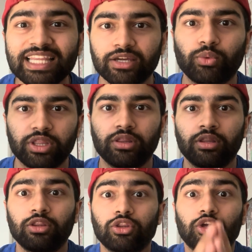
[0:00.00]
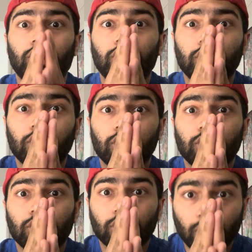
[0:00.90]
when they're
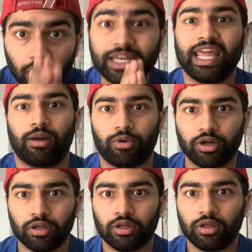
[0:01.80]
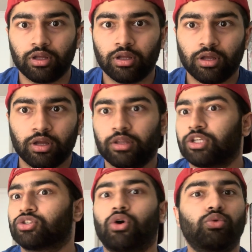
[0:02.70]
on camera.
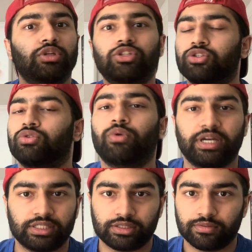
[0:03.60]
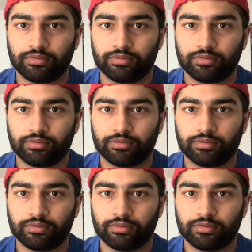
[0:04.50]
There's only two ways.